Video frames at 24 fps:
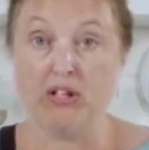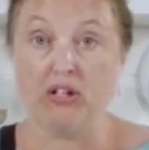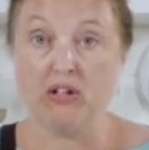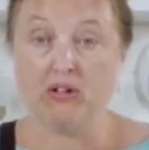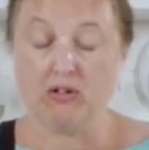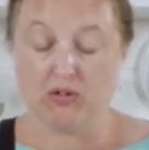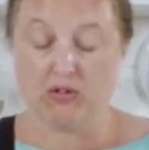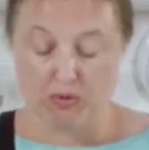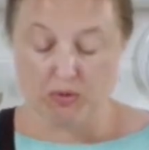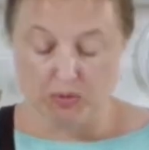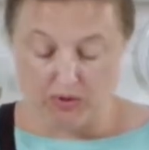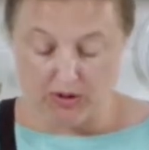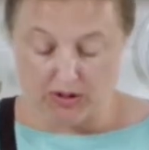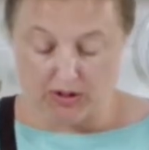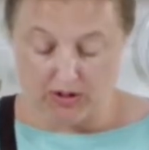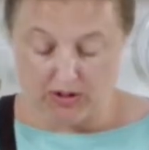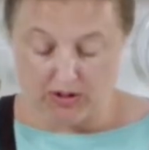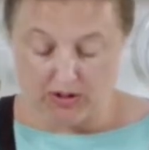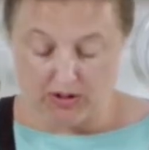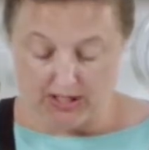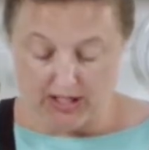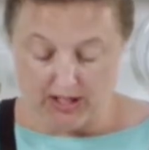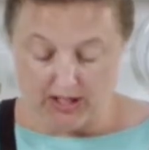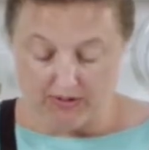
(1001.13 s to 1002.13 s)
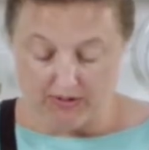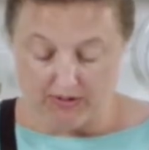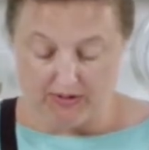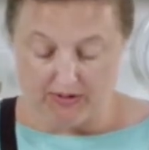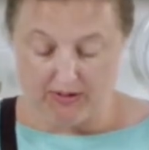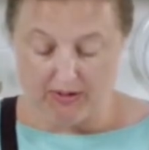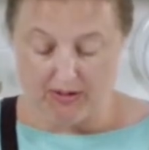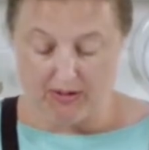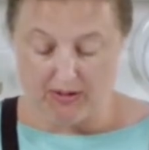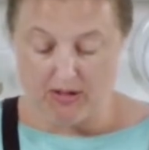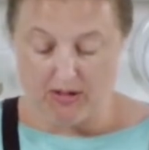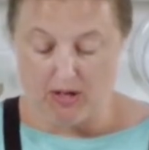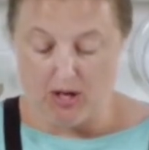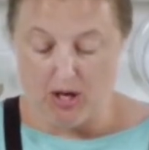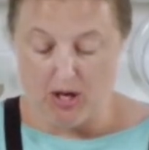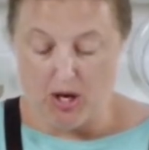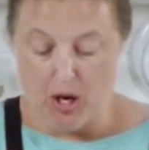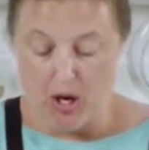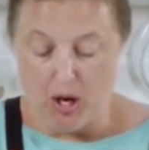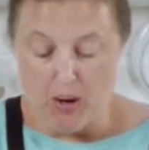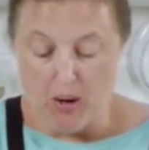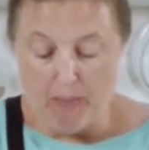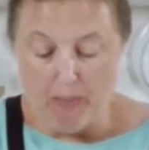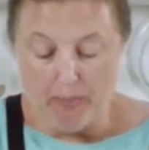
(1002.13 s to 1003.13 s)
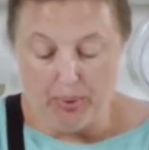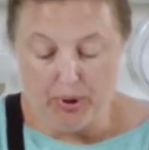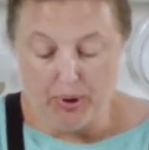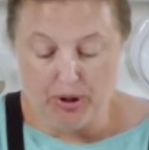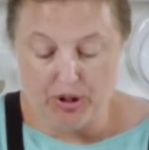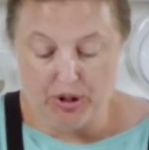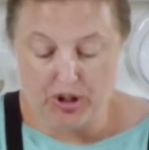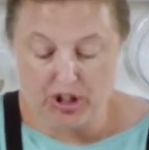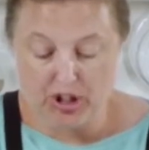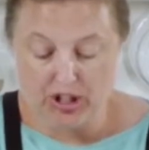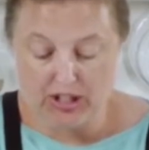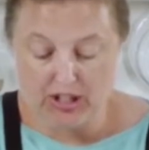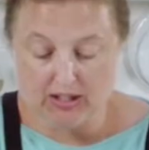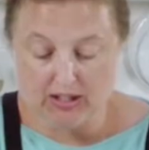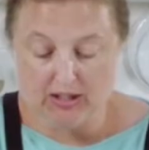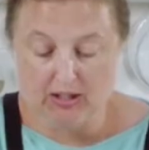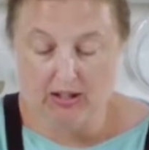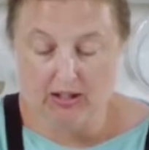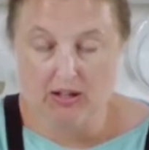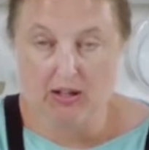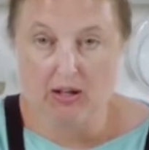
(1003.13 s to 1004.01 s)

it towards yourself, push it